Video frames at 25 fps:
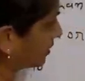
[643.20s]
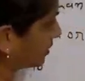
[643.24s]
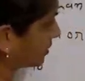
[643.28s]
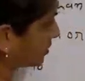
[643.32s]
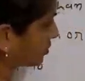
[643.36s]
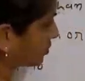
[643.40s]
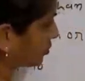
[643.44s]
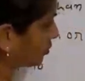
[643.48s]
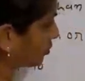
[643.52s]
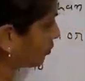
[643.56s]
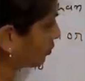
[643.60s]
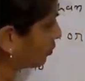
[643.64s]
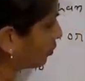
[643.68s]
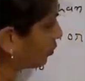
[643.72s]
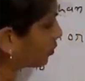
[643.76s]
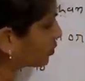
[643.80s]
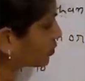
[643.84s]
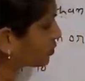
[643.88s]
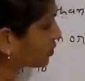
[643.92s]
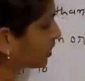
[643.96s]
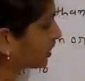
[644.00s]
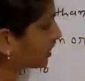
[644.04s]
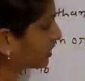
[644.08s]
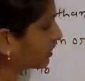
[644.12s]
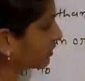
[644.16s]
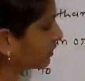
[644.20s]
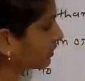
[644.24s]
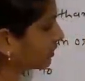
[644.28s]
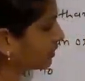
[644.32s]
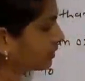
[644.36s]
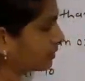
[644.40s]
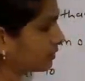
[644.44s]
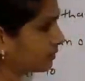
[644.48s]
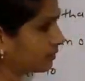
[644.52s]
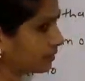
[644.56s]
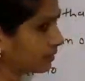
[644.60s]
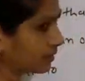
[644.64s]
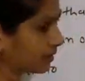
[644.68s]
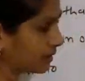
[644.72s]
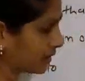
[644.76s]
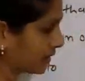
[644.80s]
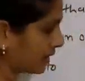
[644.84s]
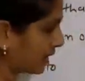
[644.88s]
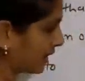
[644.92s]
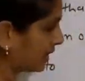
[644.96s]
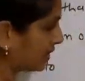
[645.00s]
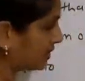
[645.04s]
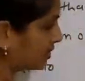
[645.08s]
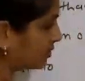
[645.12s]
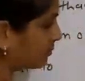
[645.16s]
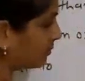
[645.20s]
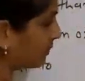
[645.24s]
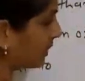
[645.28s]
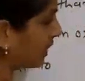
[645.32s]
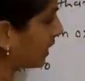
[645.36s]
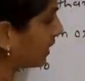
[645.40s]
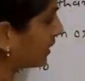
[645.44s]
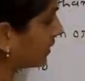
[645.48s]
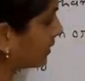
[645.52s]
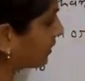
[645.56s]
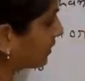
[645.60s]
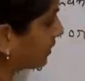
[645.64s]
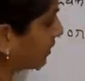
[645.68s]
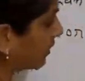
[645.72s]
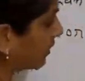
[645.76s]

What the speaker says: so goes on a else part.